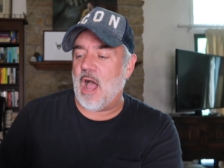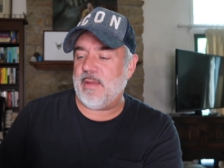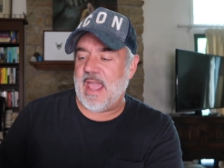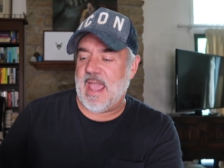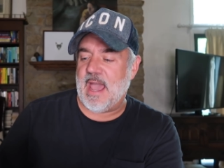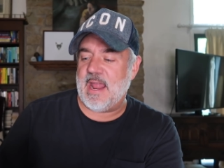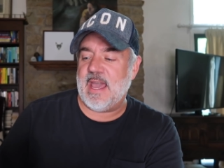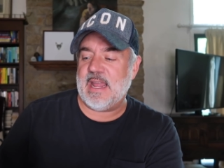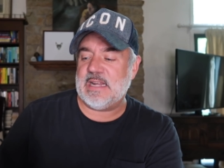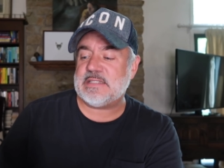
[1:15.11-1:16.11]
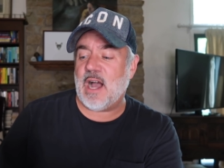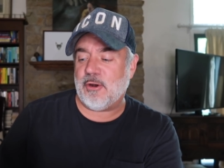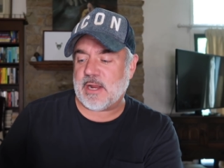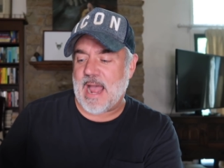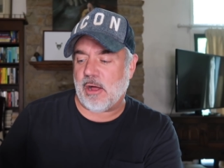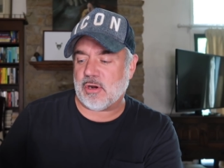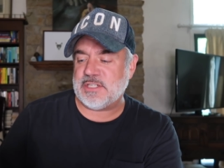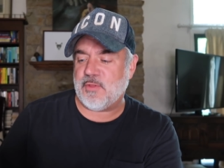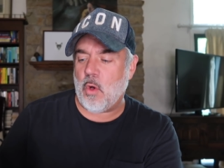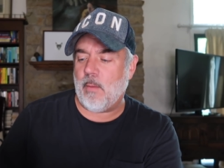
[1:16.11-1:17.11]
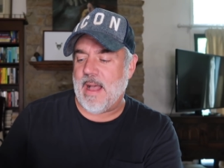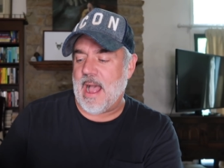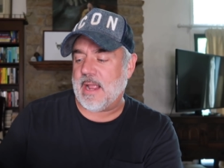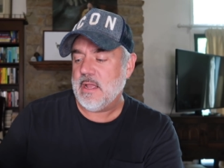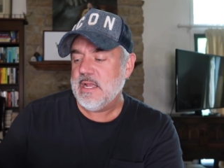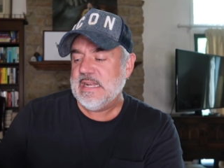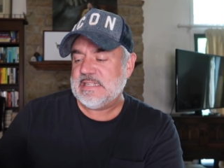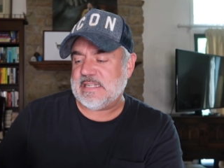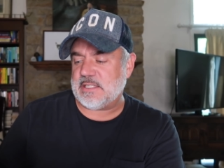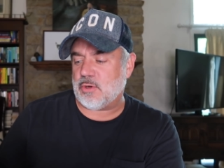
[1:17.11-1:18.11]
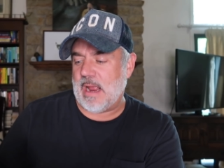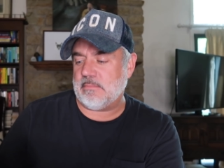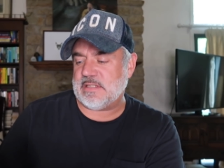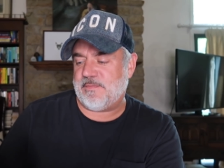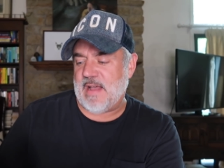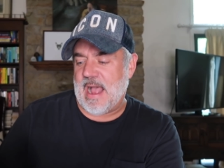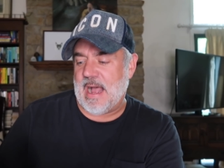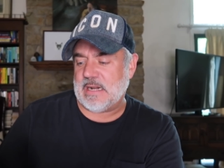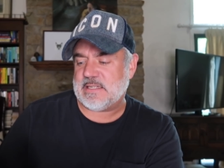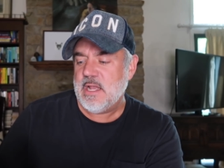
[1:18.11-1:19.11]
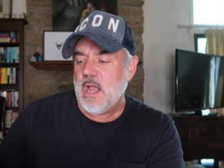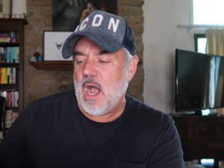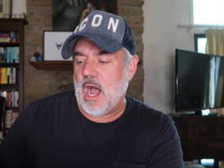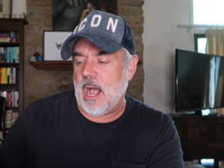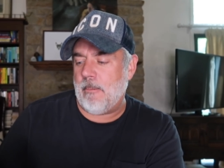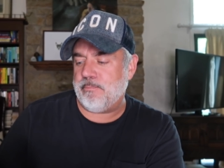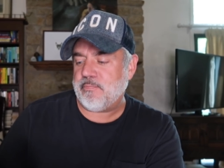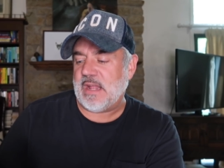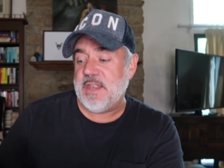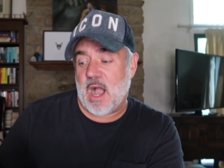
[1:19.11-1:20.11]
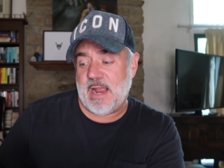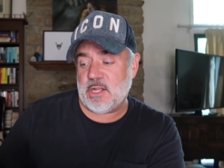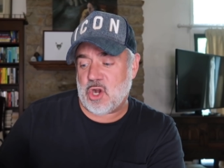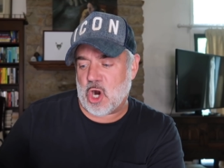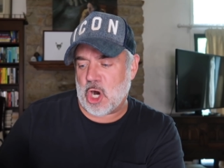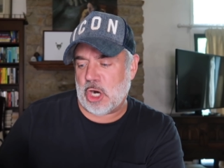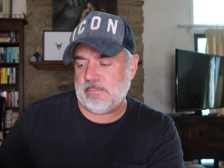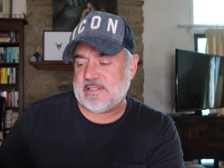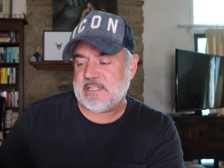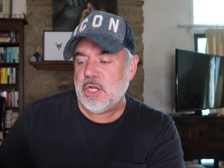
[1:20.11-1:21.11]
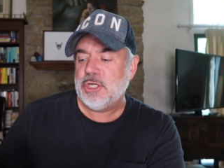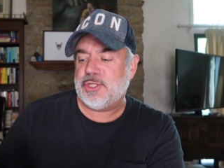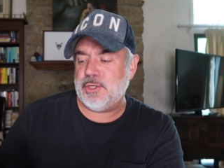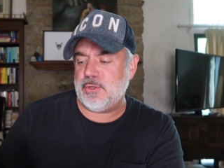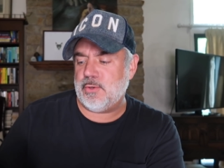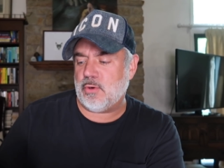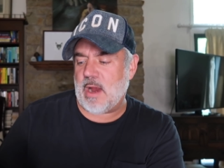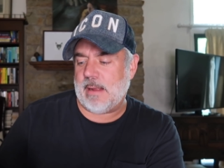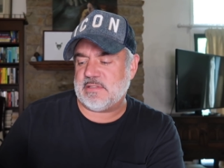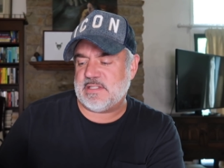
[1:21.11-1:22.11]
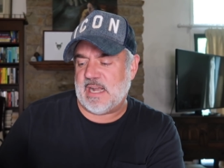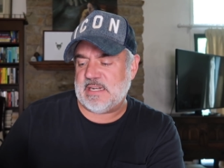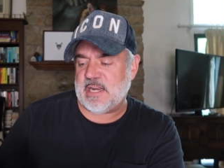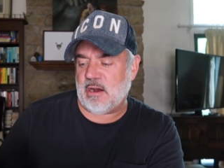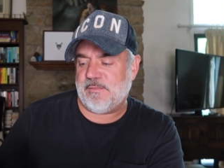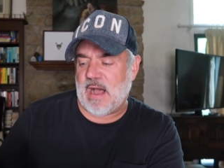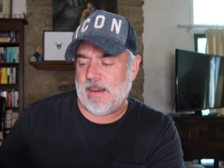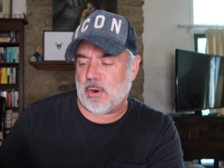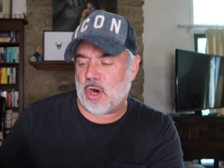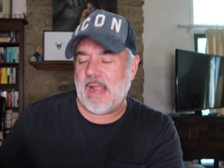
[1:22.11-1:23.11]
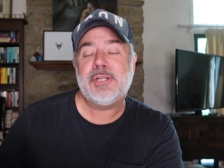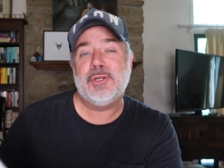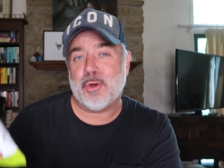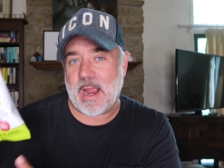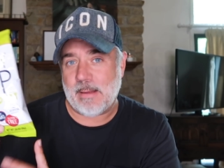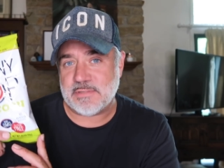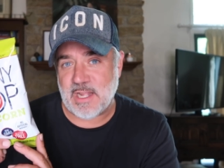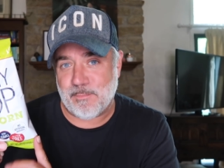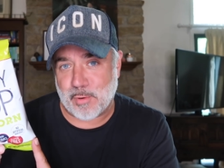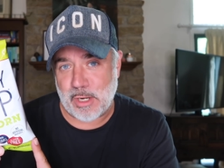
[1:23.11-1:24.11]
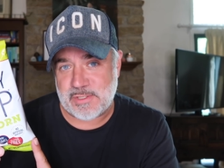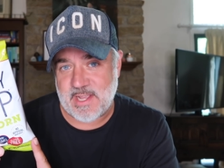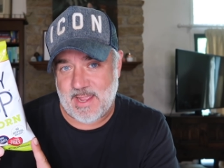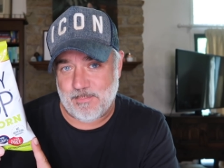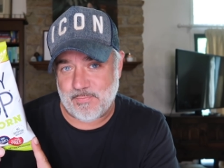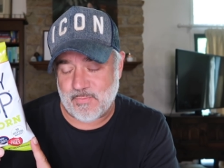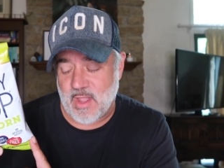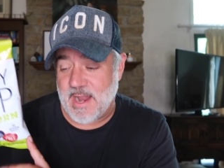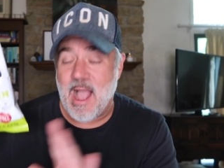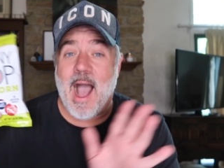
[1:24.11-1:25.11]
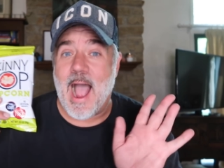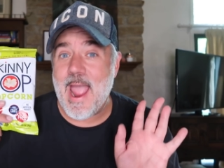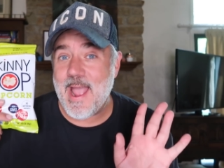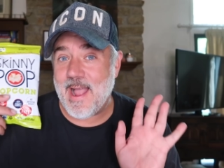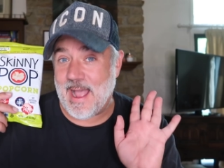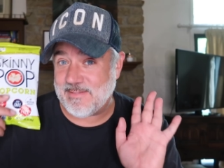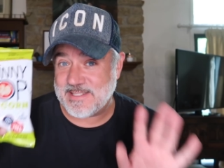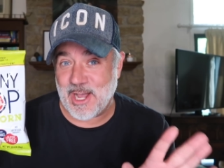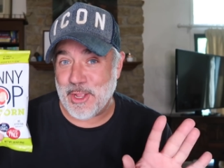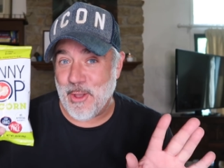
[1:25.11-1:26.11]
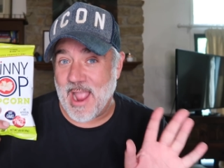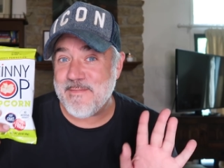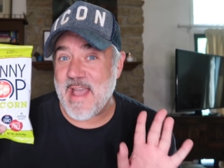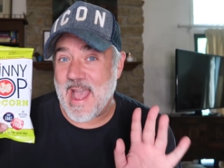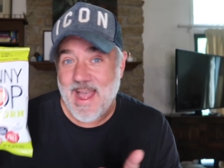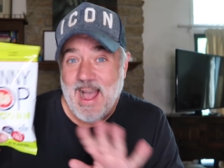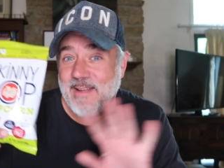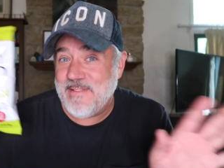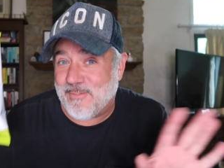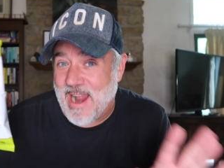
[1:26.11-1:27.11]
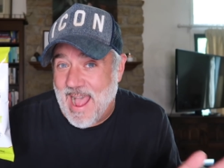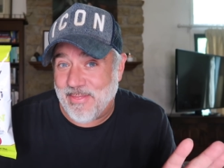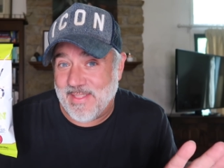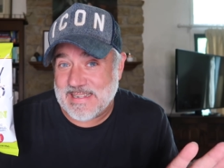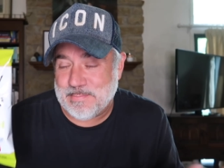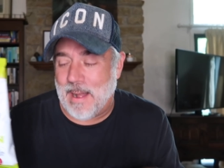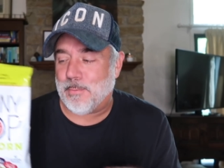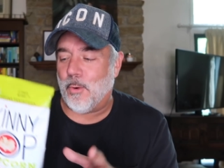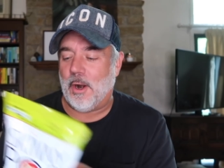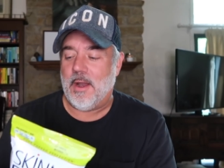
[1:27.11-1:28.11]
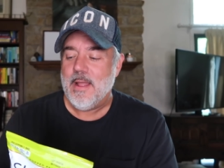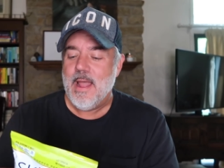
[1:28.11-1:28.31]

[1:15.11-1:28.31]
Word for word: um, and it is 100 calories for the whole bag, six grams of fat, um, nine carbs, two grams of dietary fiber, and two grams of protein. Okay, now I have to tell you, I have I've never had this popcorn.